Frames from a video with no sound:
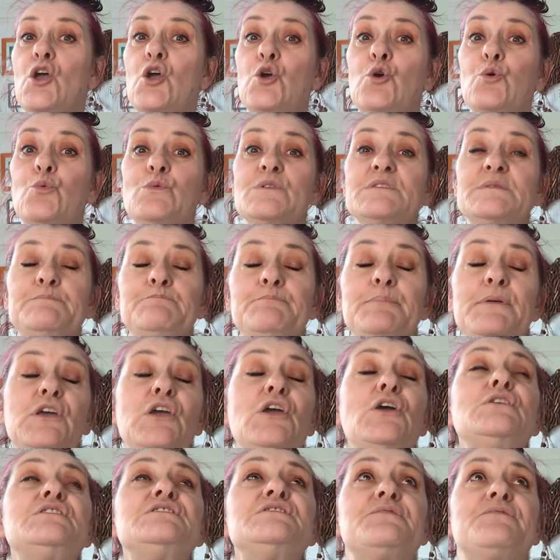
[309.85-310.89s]
who was
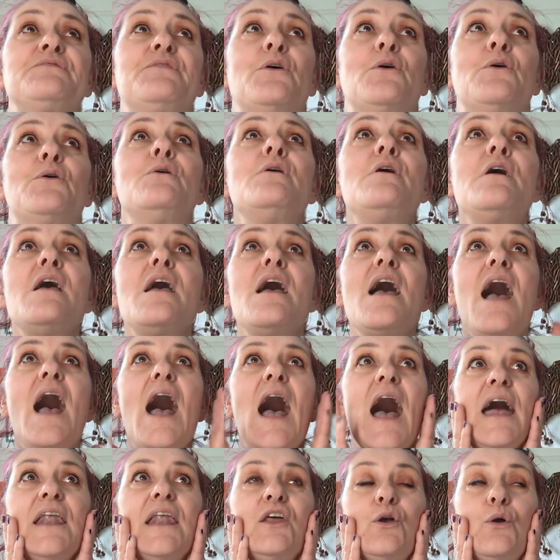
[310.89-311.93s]
beautiful
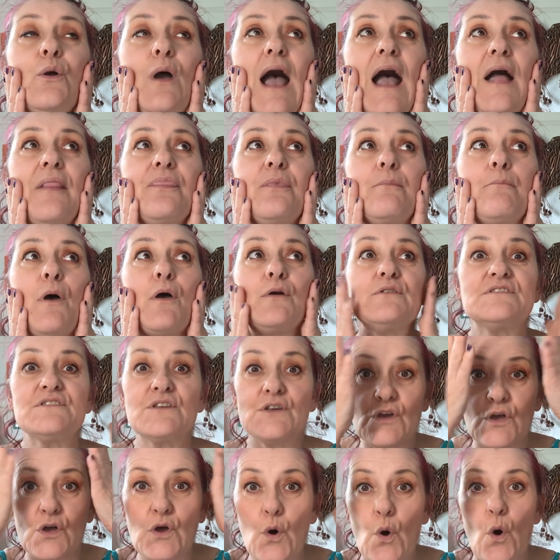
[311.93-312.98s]
and who had the most
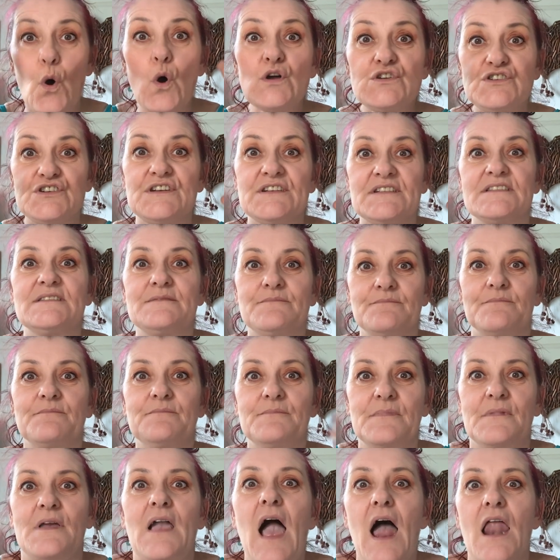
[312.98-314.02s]
gorgeous
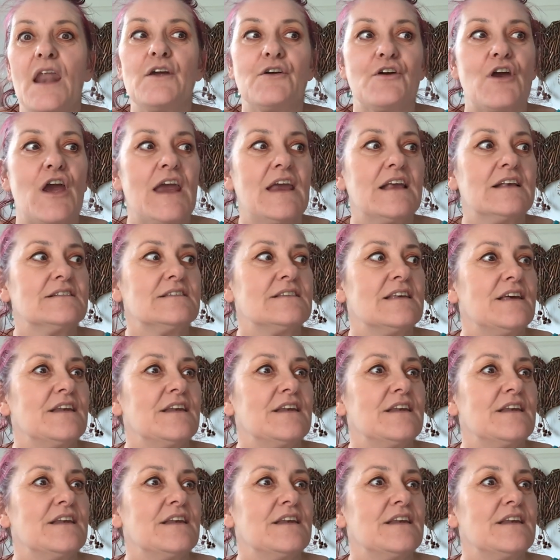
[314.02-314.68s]
colourings.